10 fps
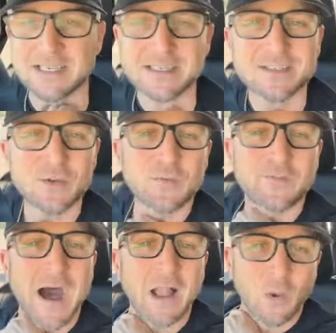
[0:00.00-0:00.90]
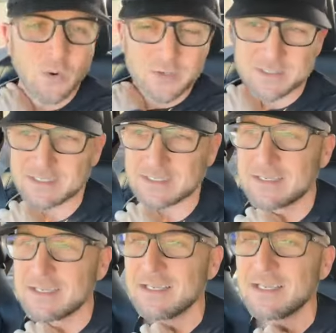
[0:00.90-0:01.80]
6 new followers, and
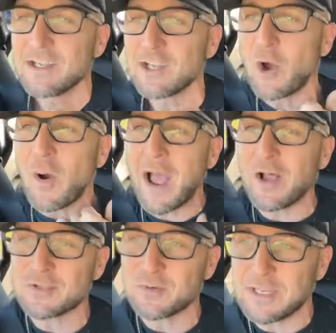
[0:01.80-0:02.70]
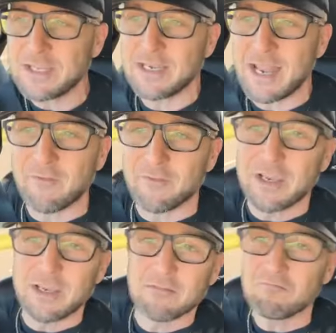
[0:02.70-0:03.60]
you know, I also get
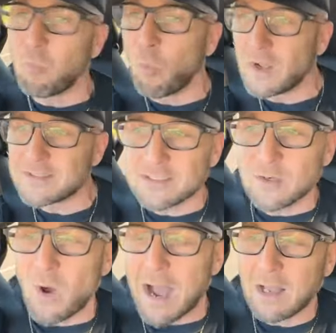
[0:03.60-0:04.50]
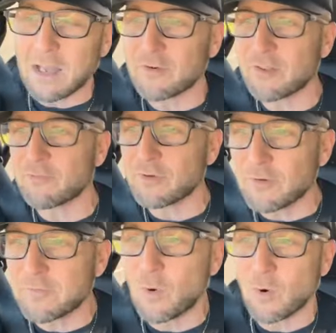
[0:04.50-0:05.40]
every once in a while, every 3
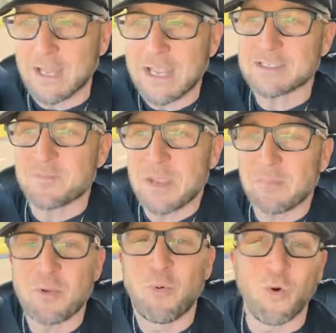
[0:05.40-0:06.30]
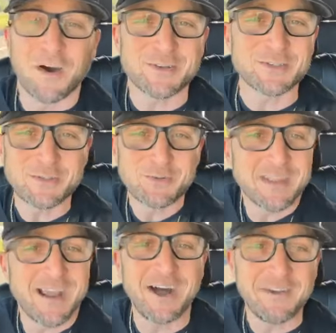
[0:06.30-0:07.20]
or 4 days, maybe 1 or 2 that